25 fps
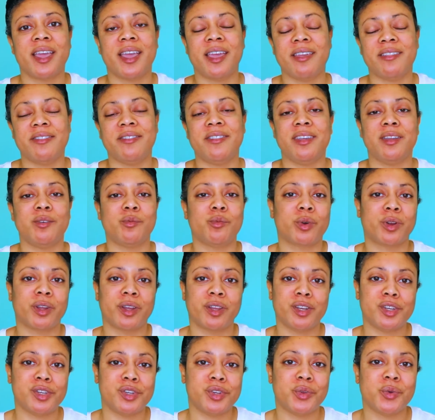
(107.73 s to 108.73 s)
and then we're
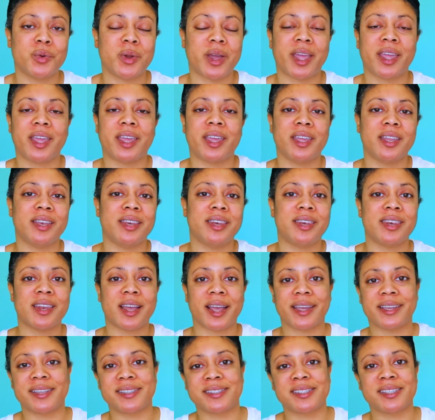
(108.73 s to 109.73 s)
gonna do a
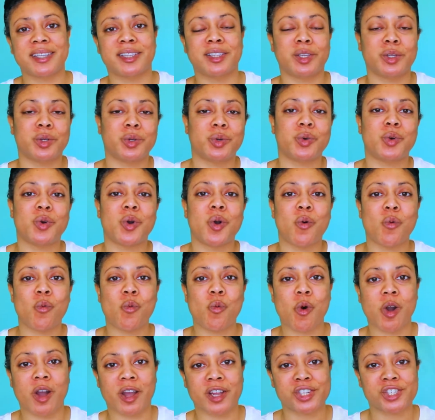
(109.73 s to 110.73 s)
nice little
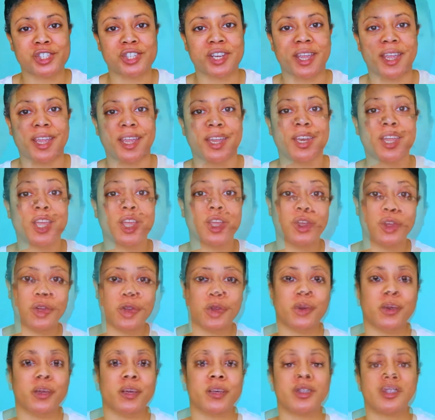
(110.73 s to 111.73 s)
wash and go.